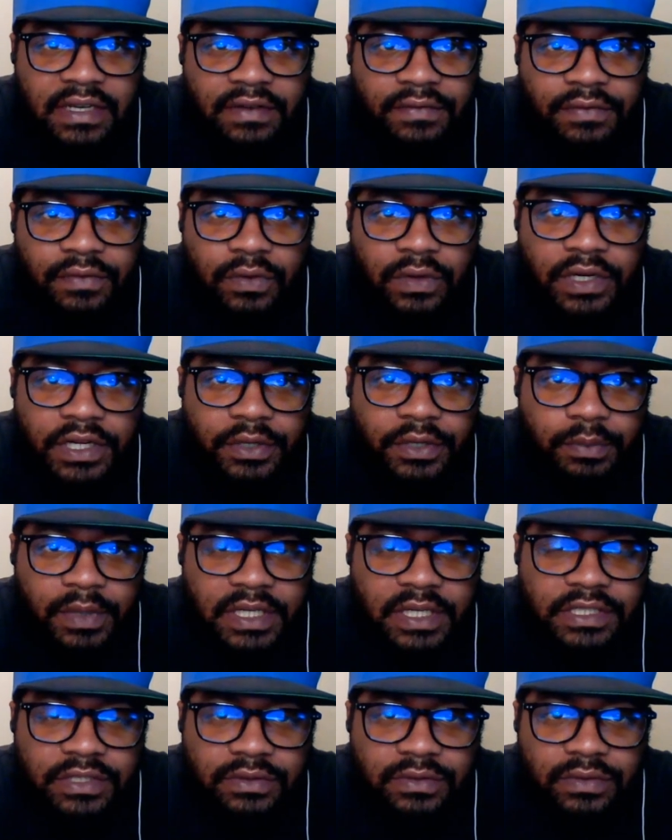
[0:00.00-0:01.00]
for
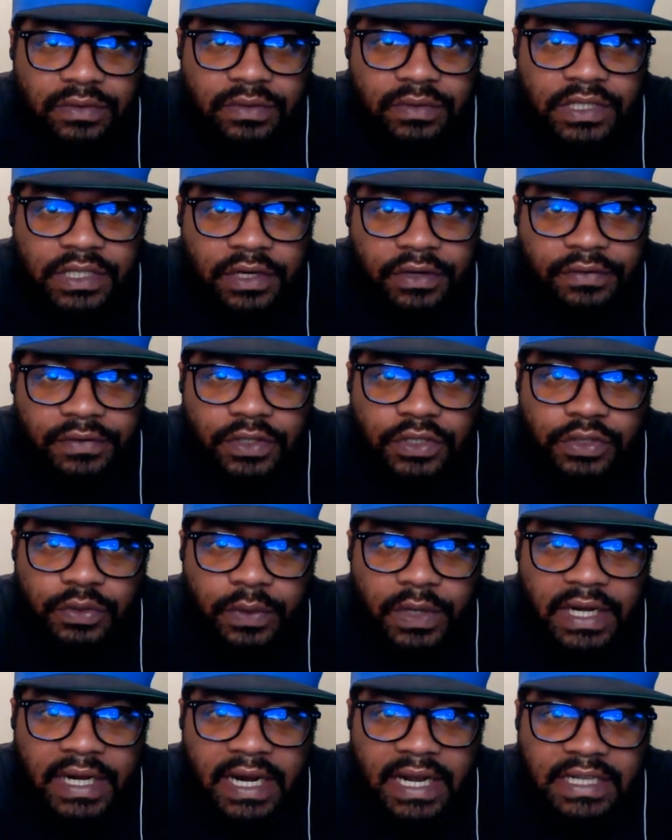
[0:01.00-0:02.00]
Ubuntu Server
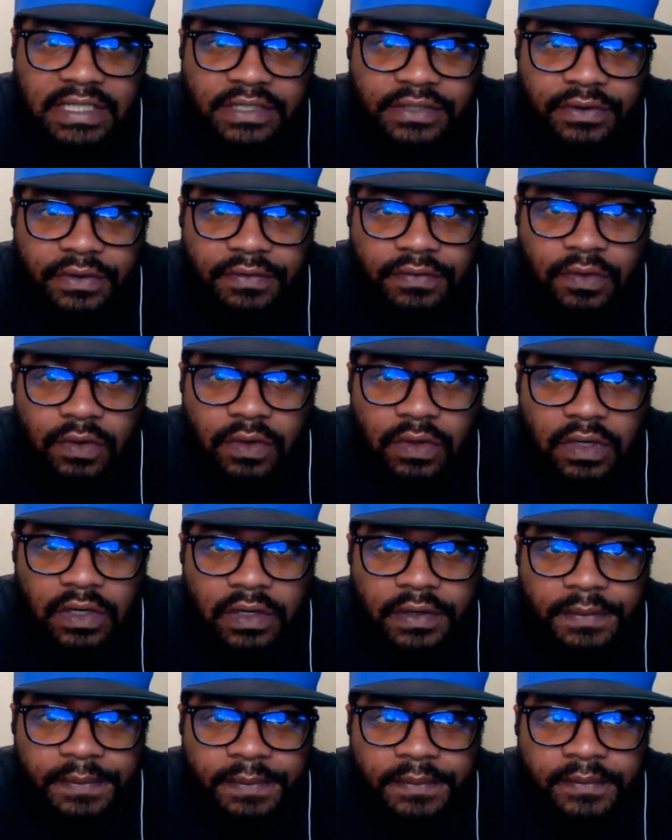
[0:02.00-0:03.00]
twenty point oh
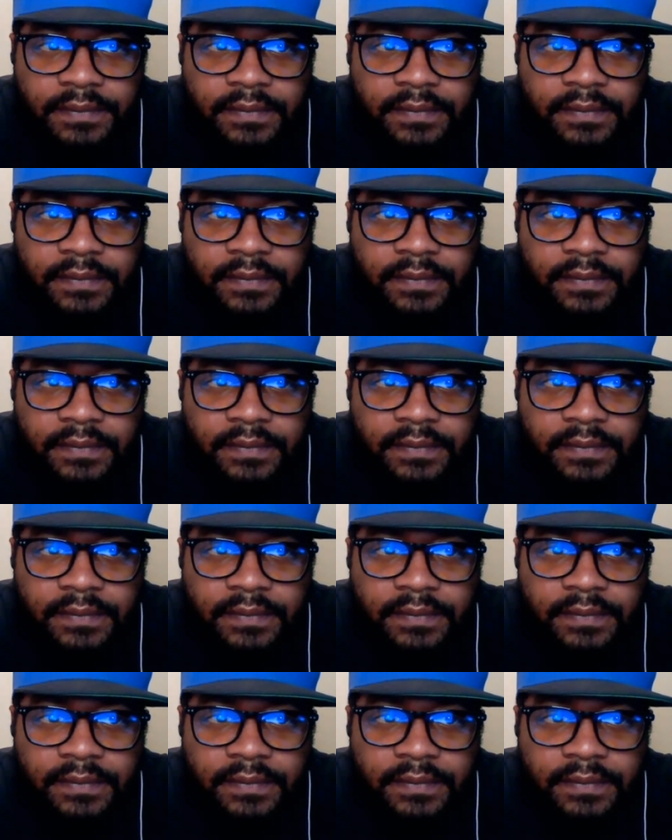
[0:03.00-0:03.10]
four.